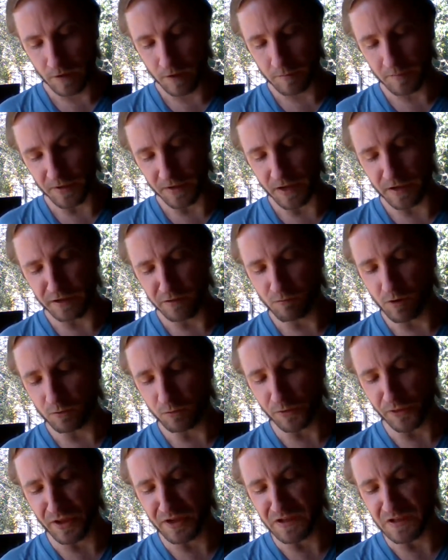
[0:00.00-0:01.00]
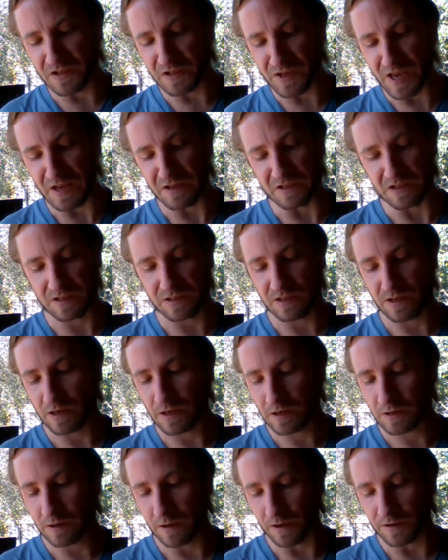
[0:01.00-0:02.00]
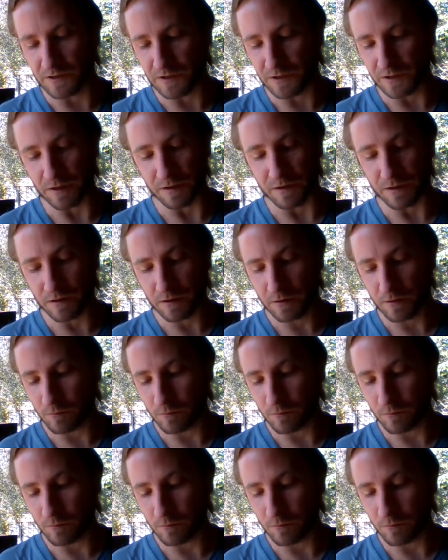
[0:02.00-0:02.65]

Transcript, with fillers: But anyone with any sense I said,